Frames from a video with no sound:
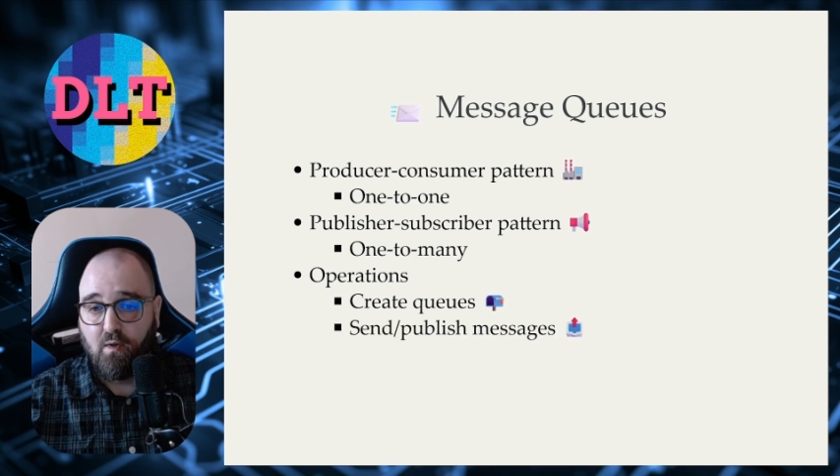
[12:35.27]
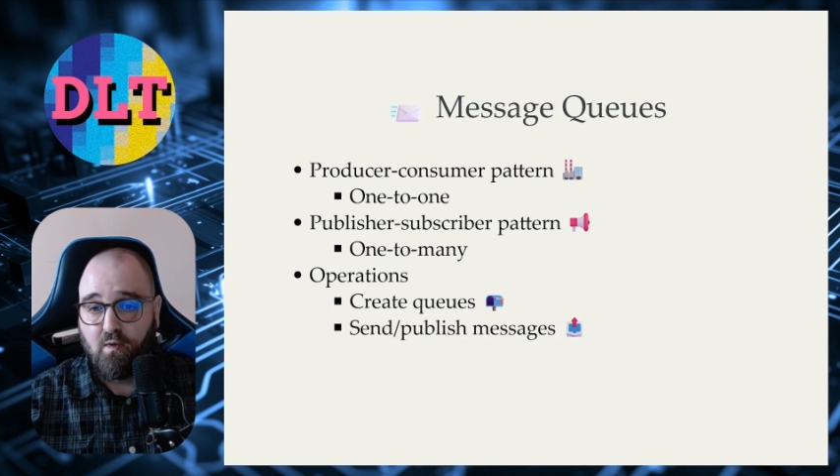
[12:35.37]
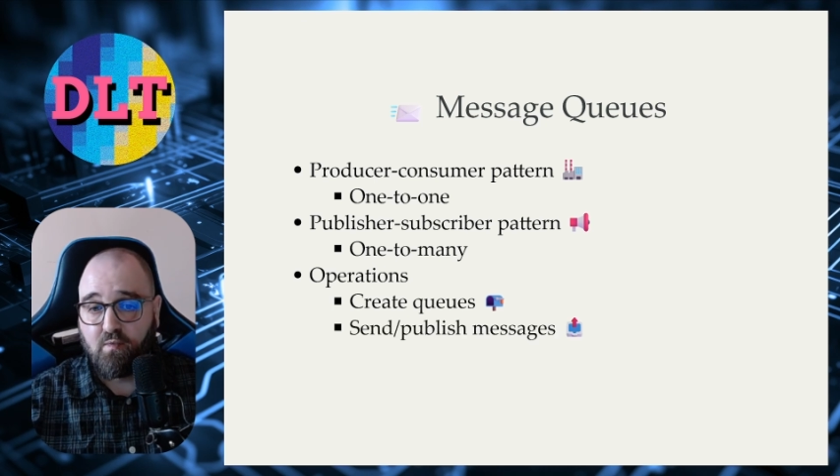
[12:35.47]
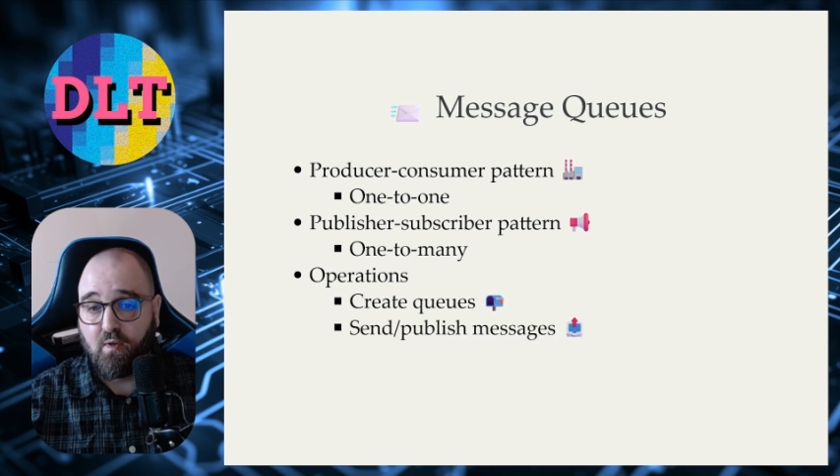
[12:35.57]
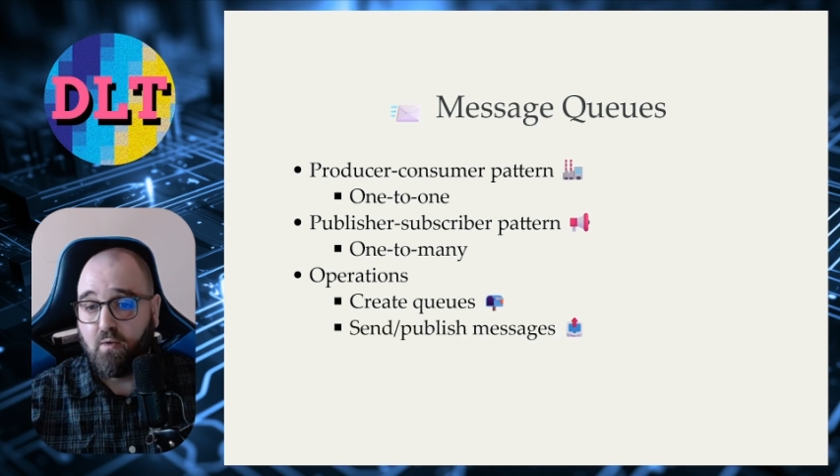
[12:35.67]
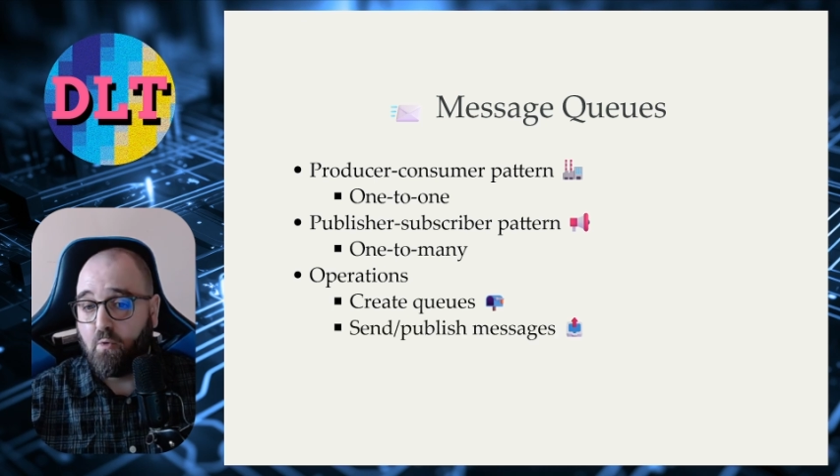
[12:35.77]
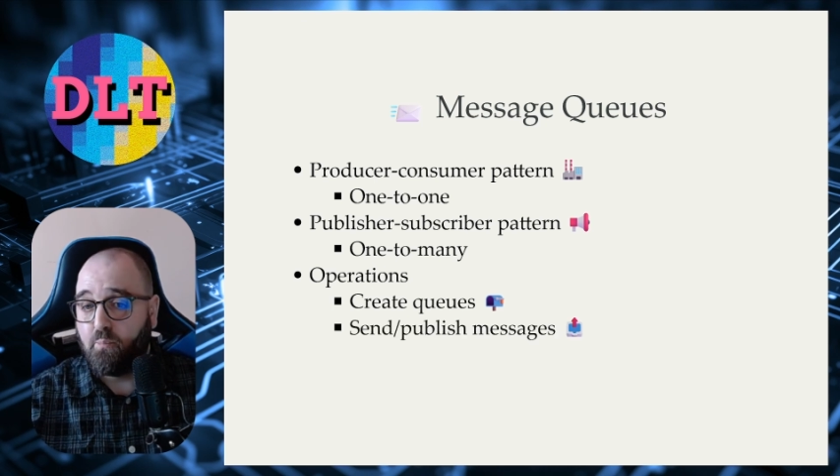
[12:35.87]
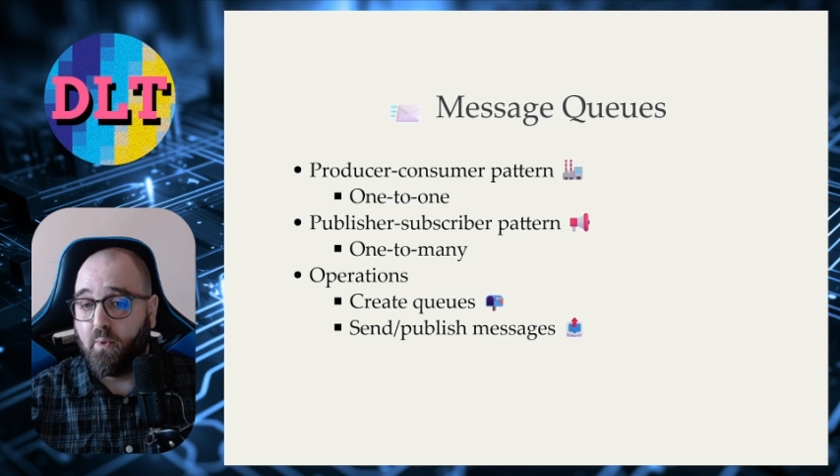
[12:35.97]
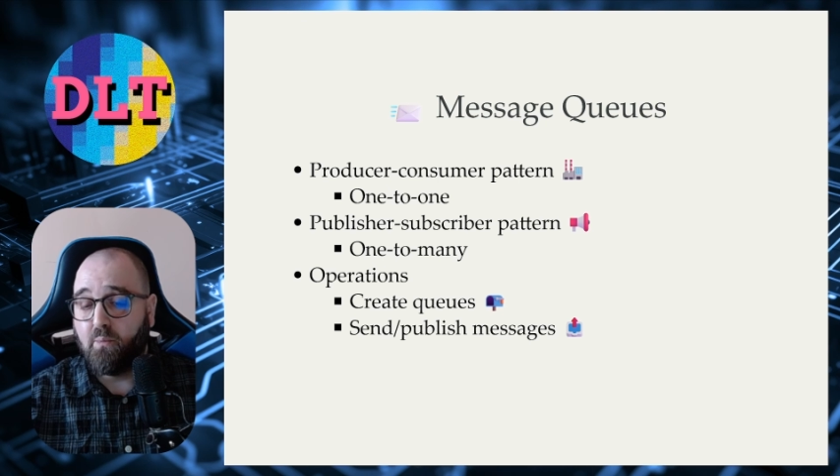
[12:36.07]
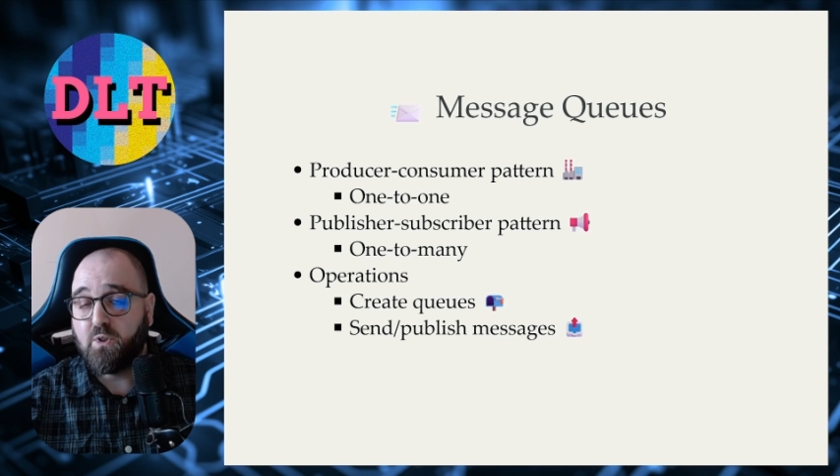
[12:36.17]
send or
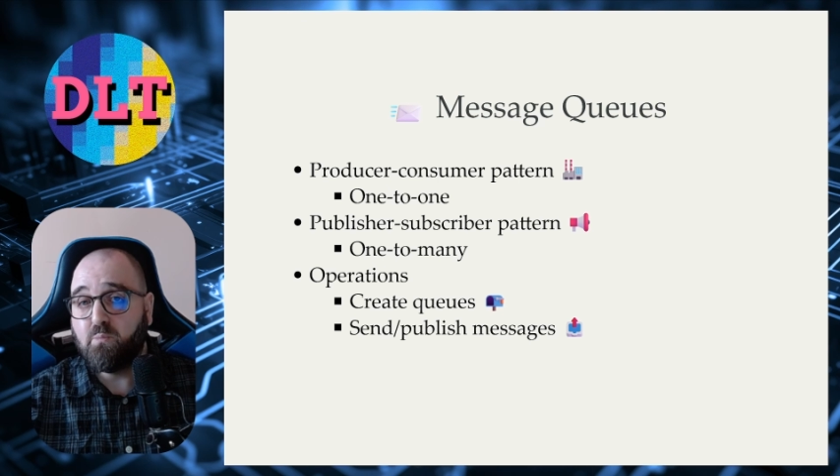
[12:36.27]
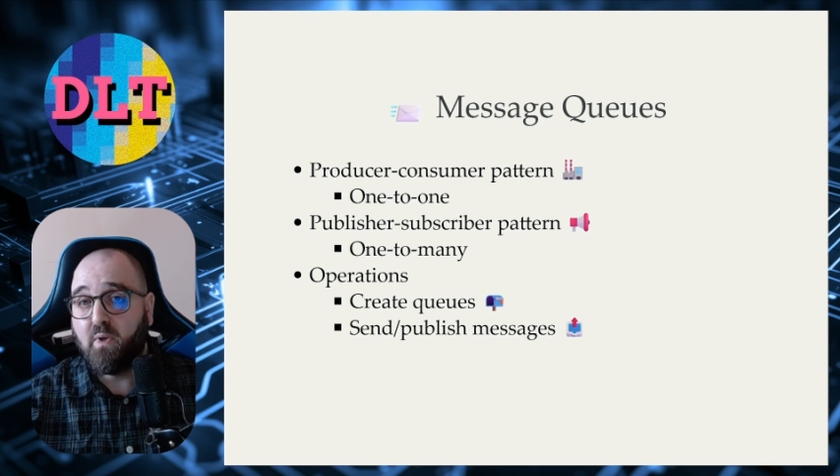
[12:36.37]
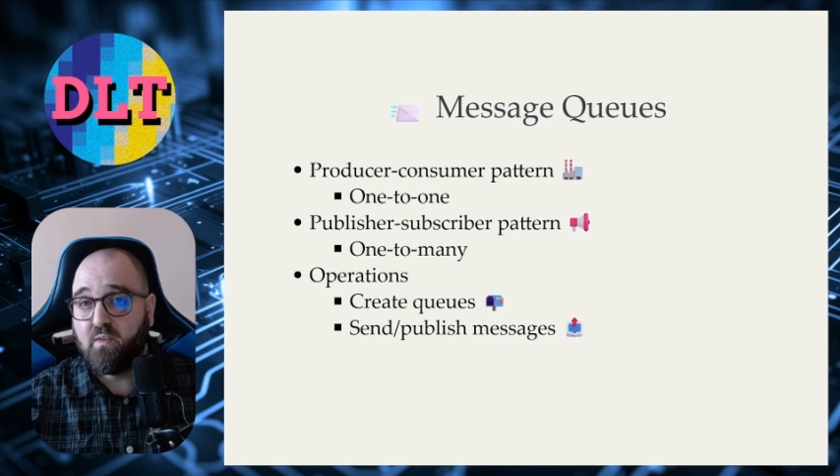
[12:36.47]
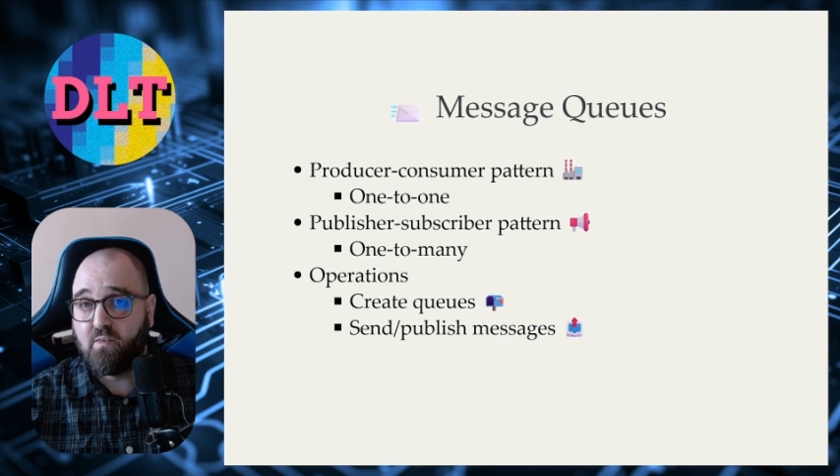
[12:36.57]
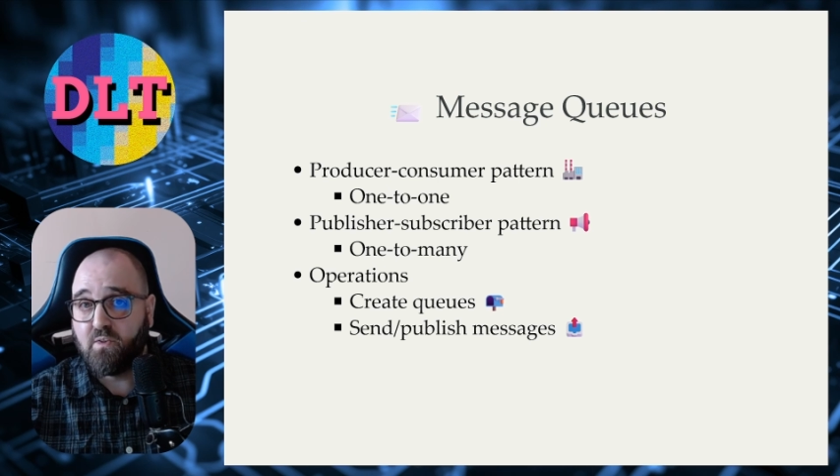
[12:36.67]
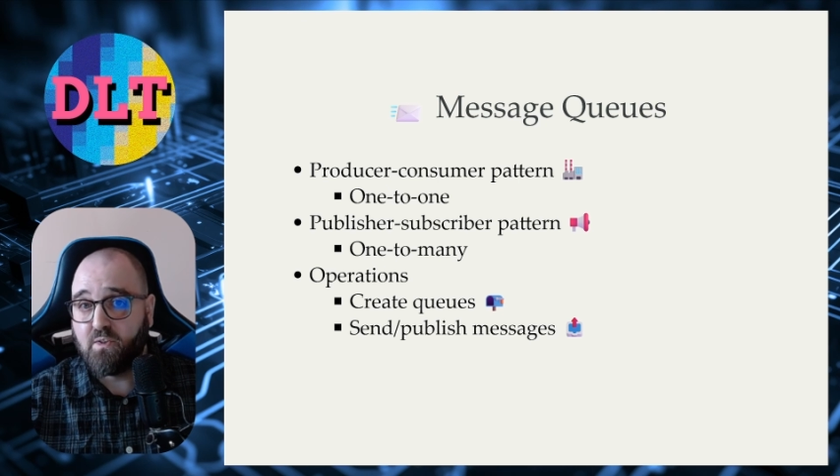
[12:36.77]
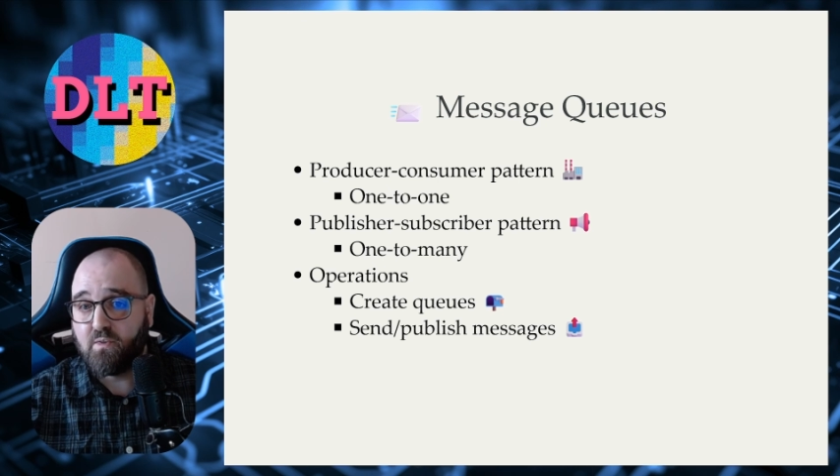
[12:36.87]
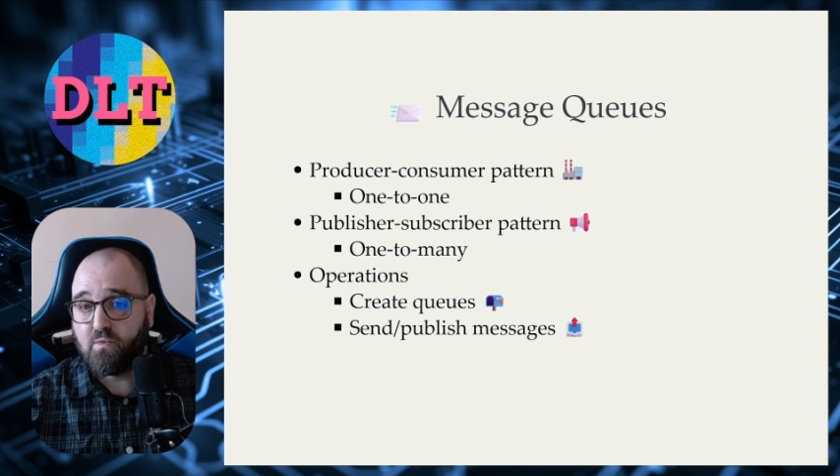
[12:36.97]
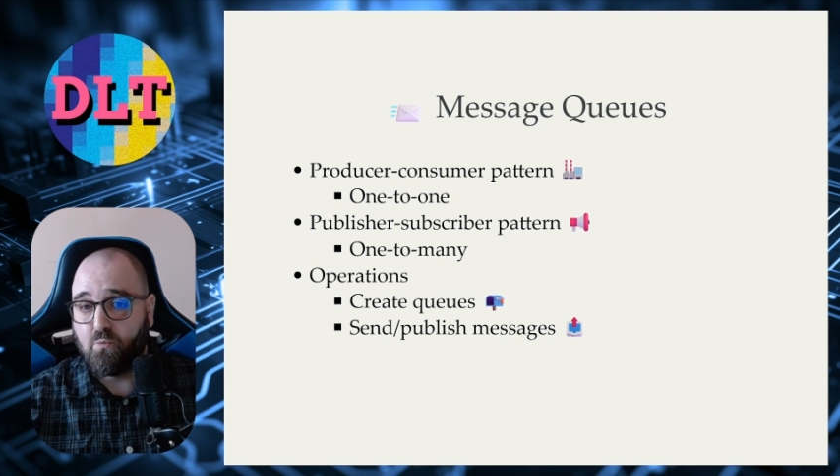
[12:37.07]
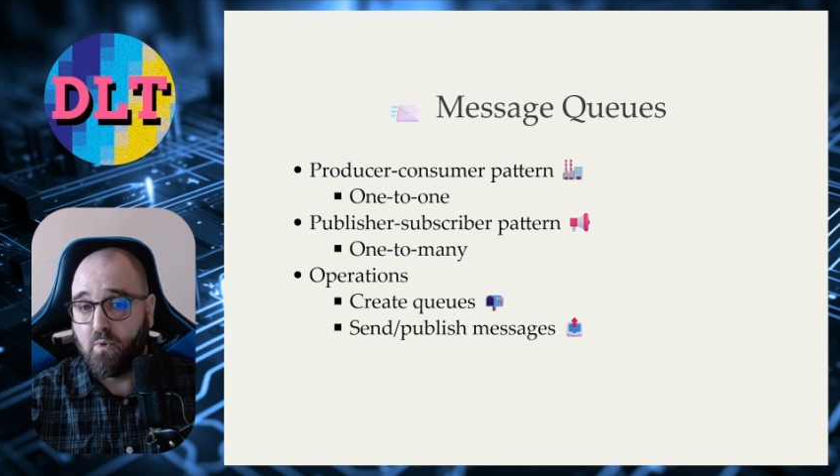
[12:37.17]
publish
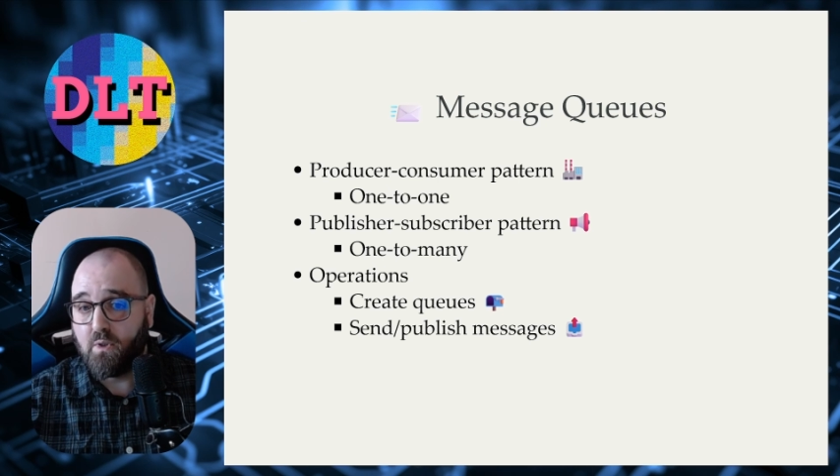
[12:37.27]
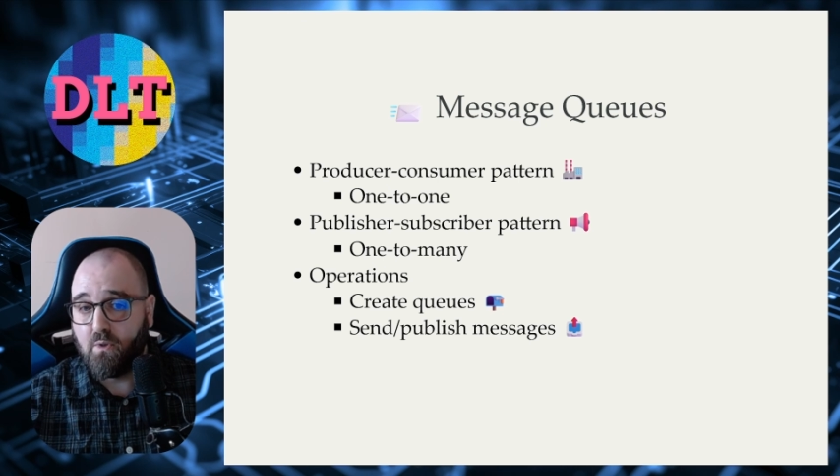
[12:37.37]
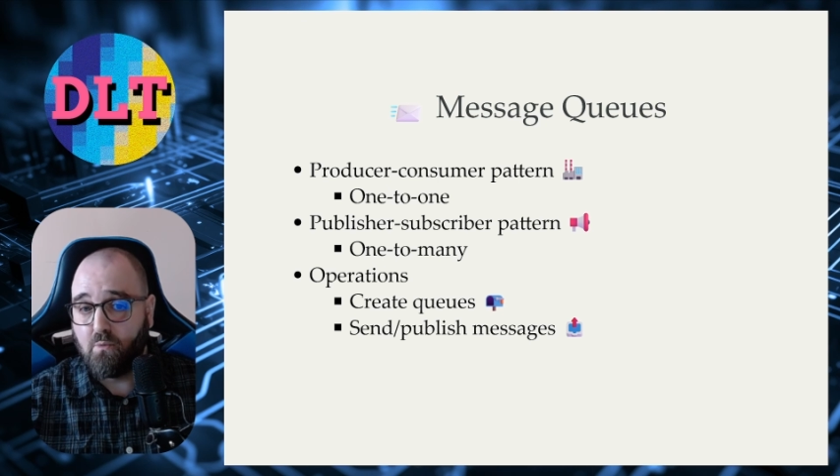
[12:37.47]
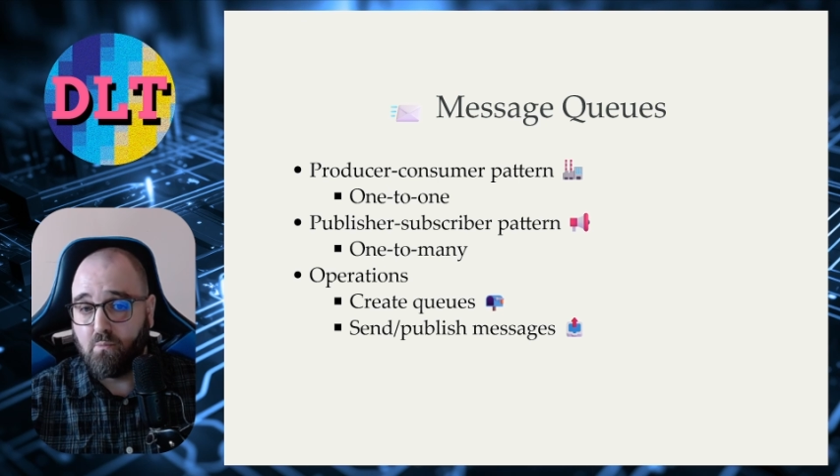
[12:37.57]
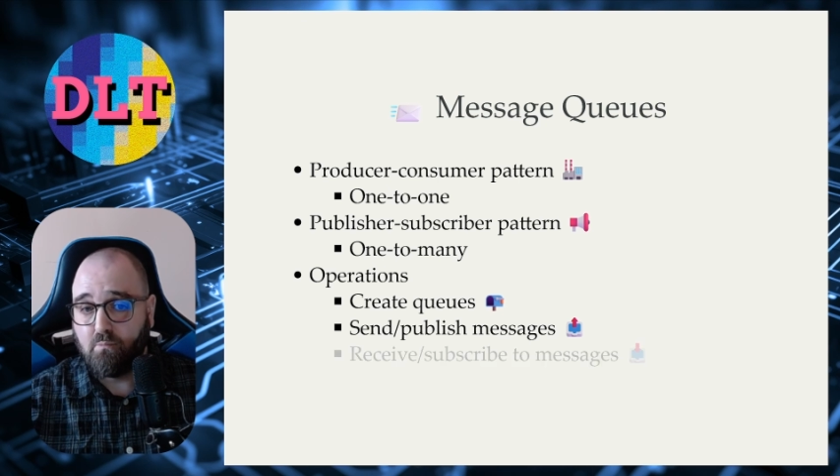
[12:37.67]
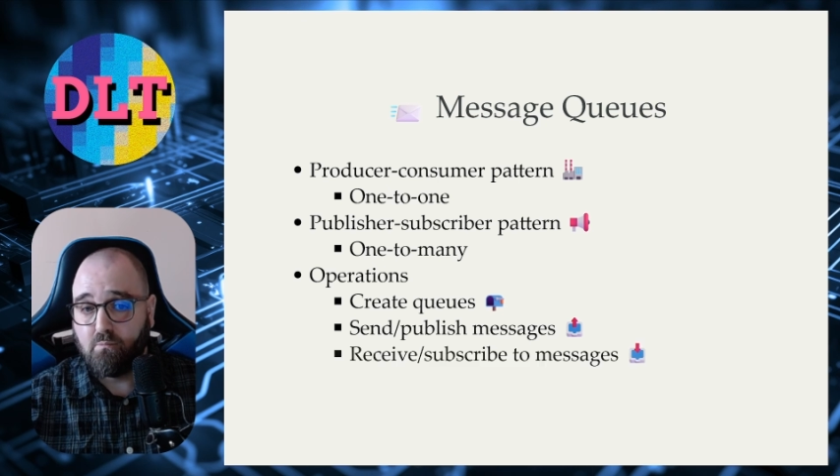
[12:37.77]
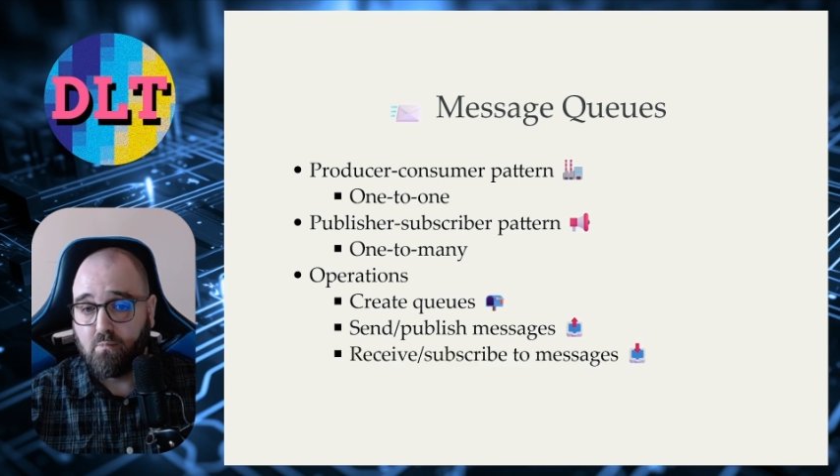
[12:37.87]
messages to a queue,